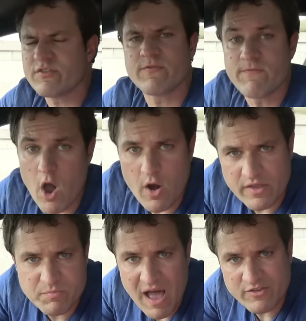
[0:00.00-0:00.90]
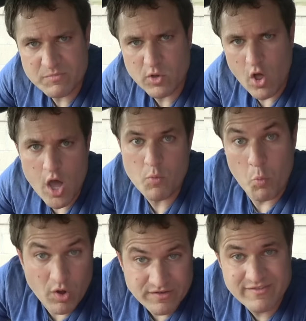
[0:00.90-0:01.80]
as far as possible on
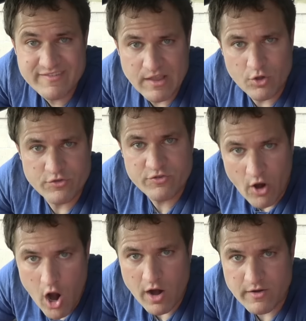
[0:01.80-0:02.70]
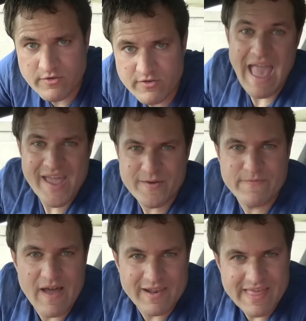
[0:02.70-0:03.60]
one single charge. And
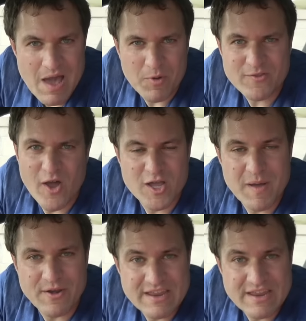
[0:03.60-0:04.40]
finally, I want to talk about